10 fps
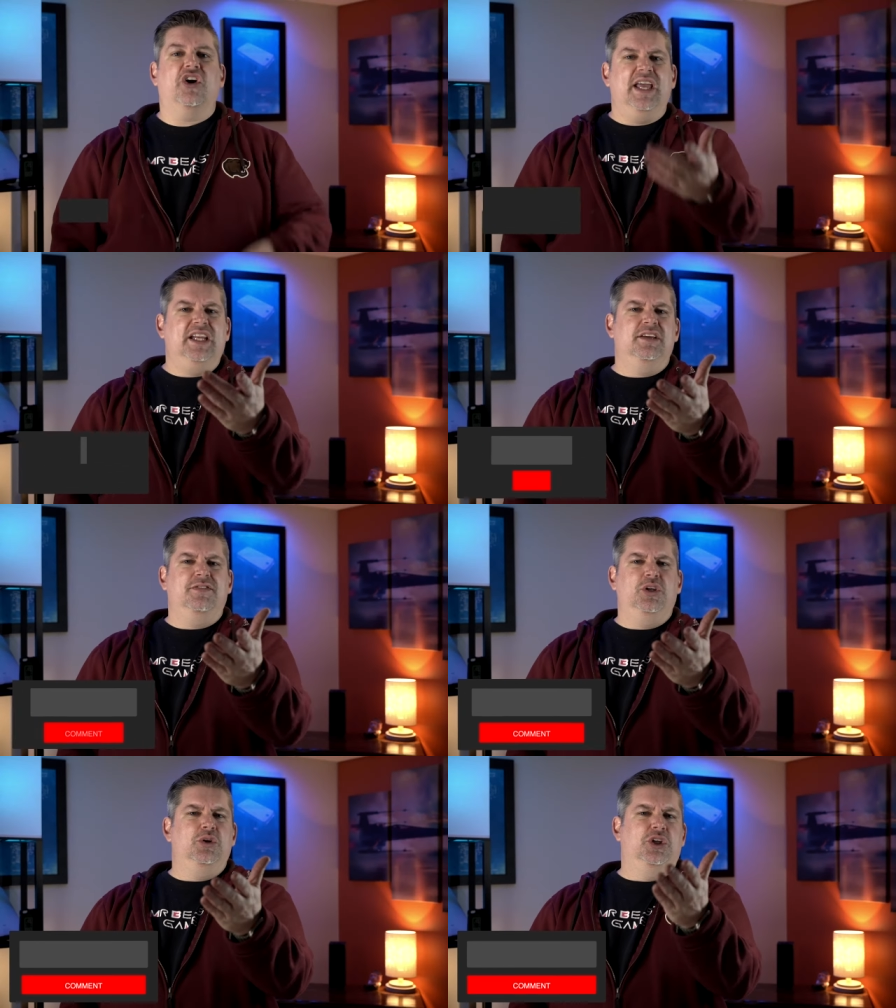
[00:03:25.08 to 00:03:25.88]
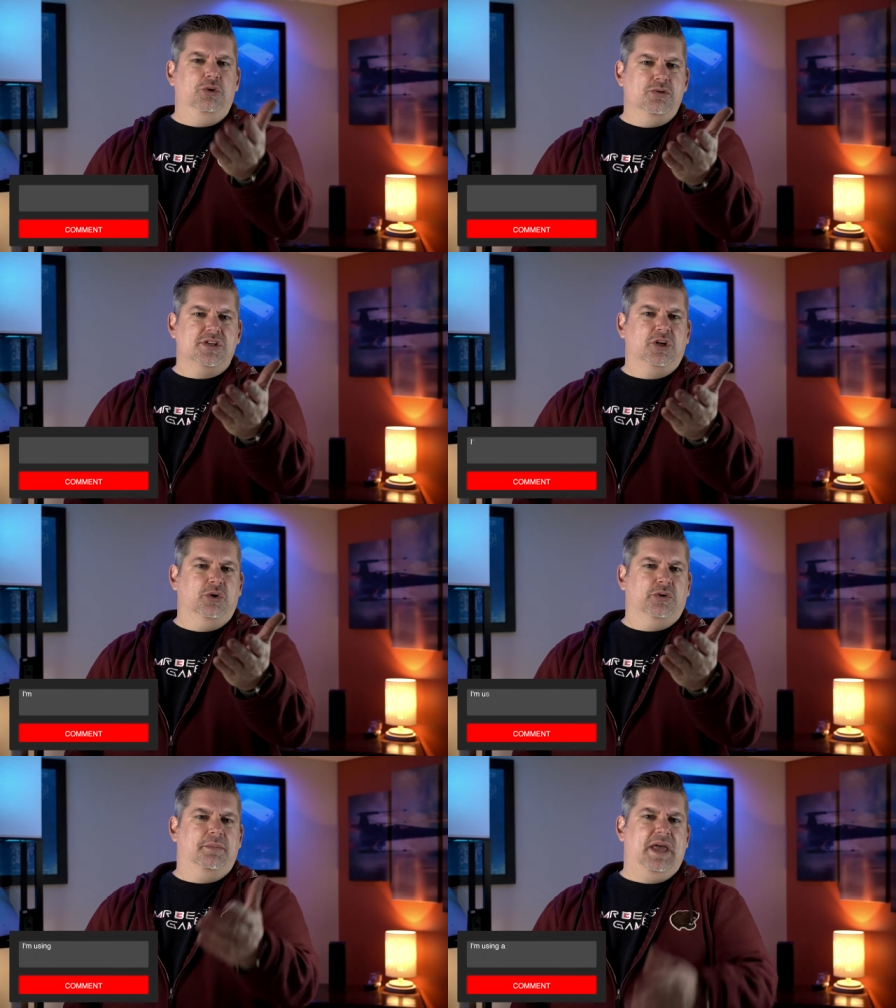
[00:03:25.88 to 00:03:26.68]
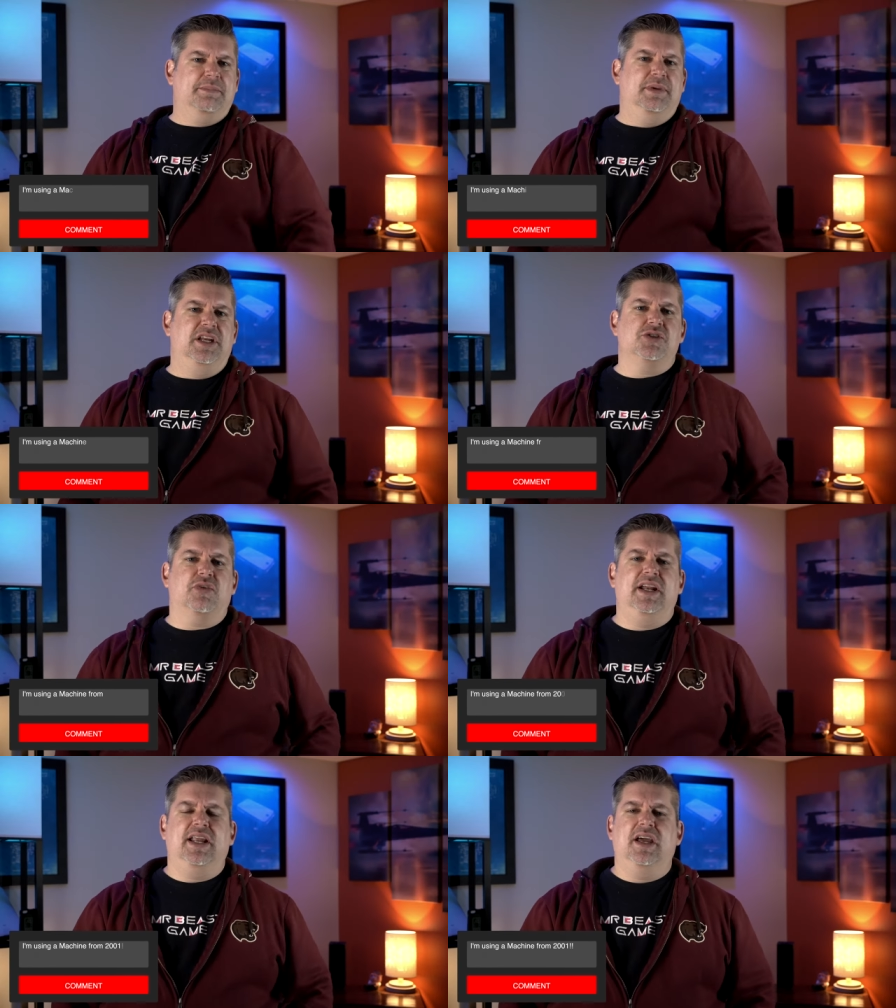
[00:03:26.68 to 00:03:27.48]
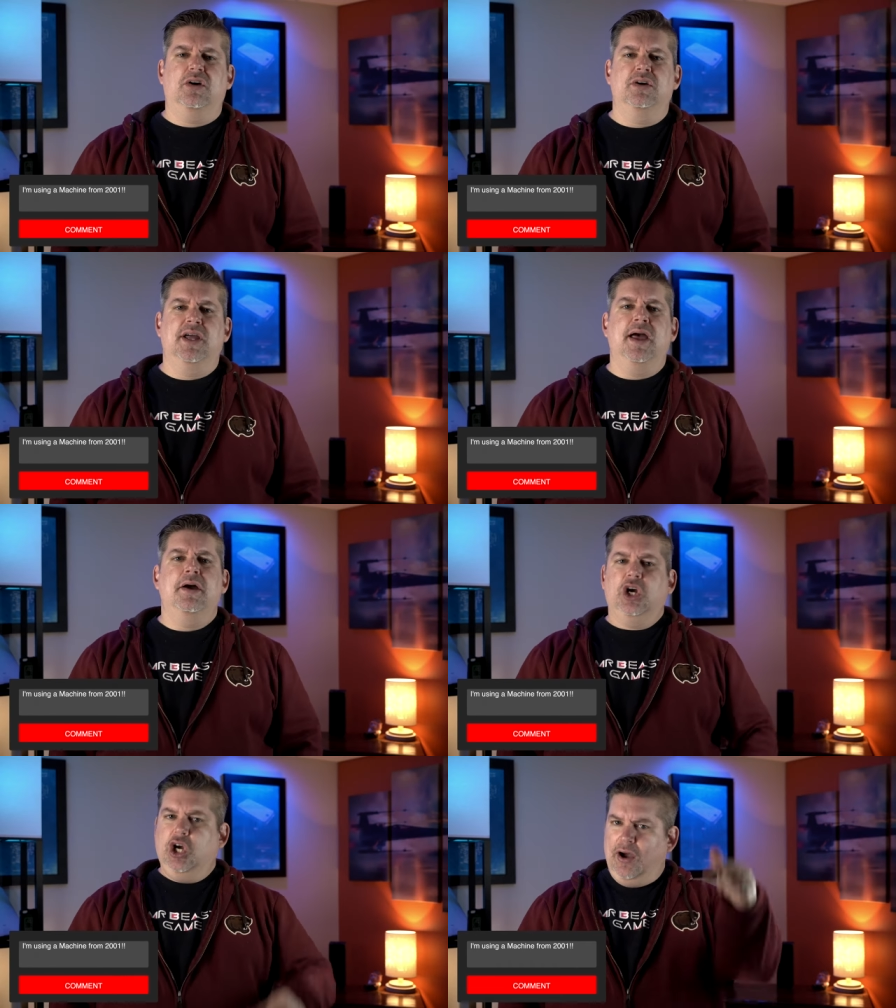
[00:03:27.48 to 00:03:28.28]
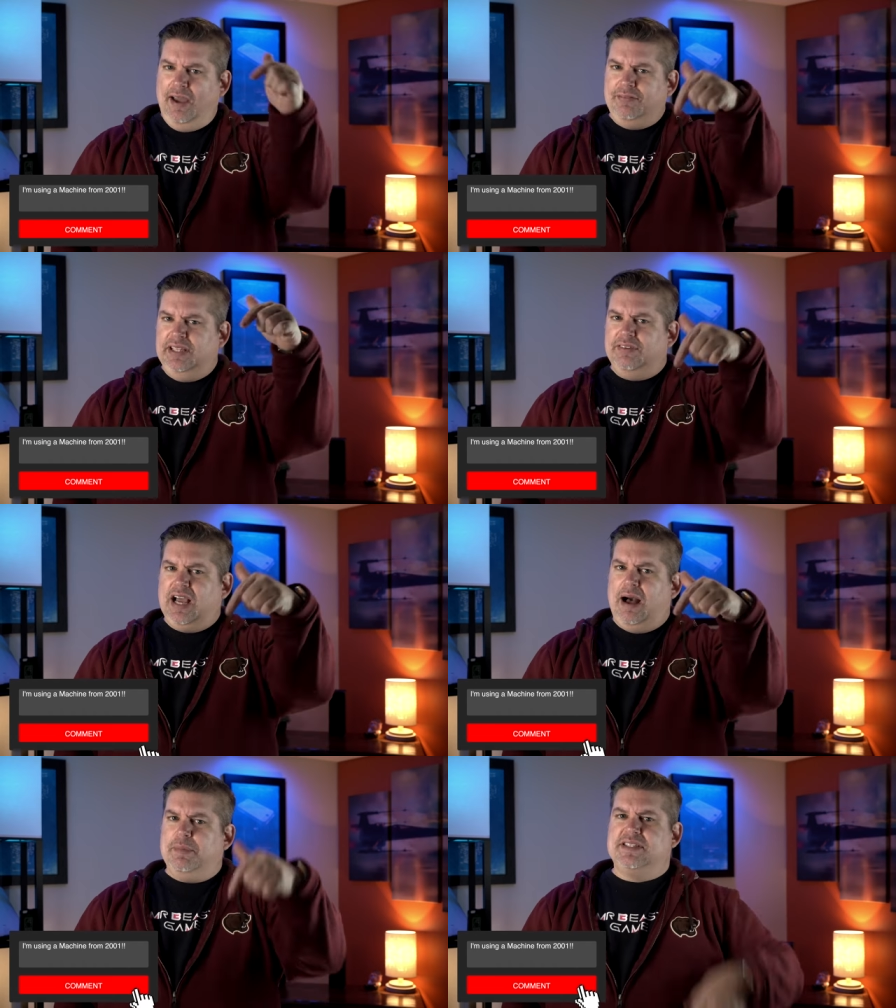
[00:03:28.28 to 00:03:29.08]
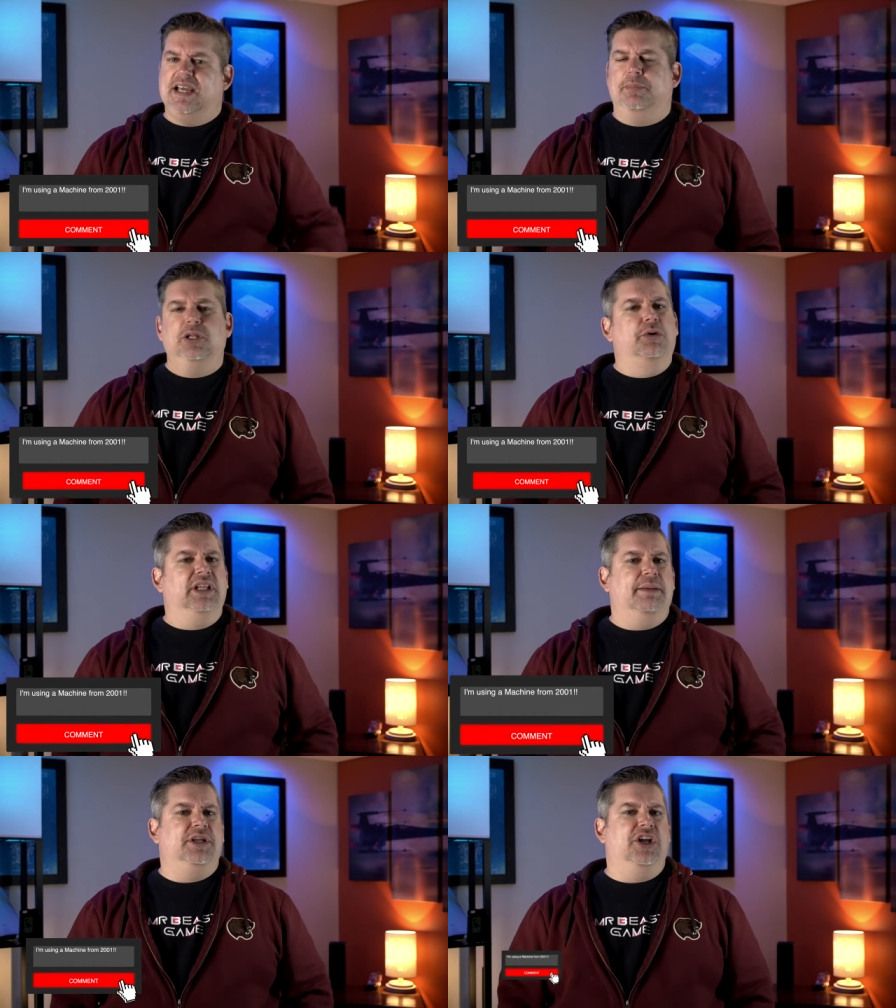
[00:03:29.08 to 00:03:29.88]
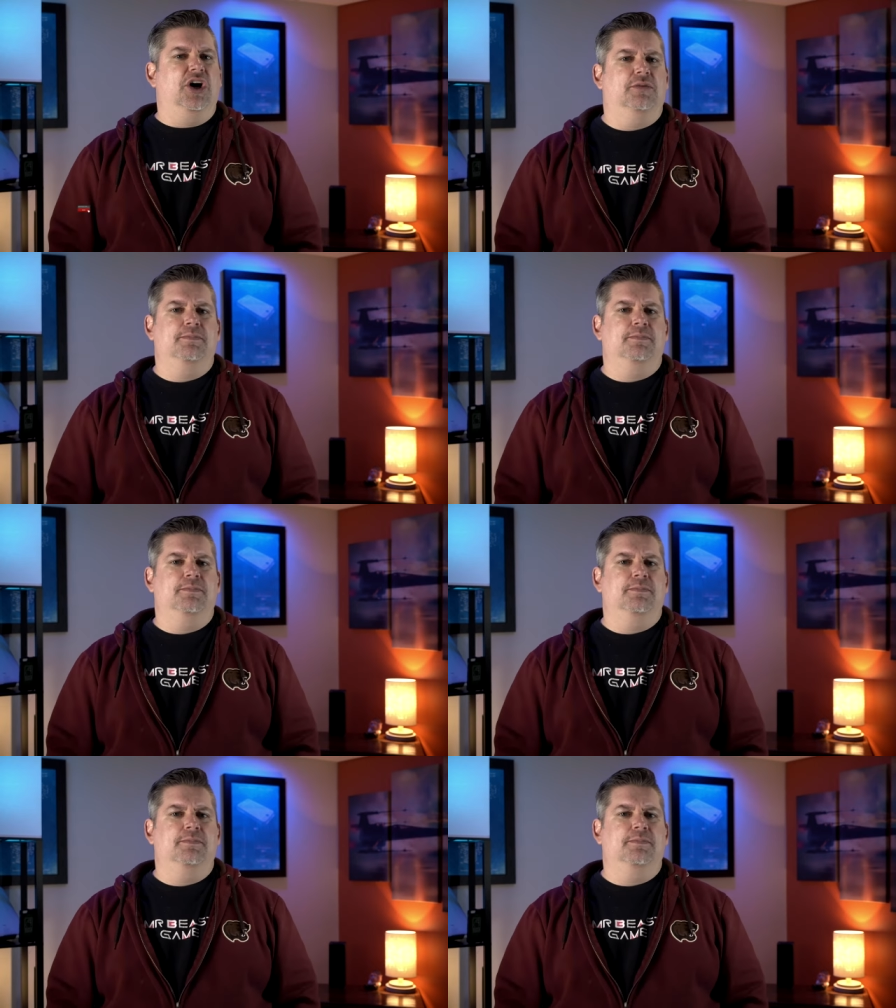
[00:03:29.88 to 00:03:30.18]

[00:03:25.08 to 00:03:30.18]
Are any of you using older Mac Minis right now? Go ahead and leave a comment down below and let me know.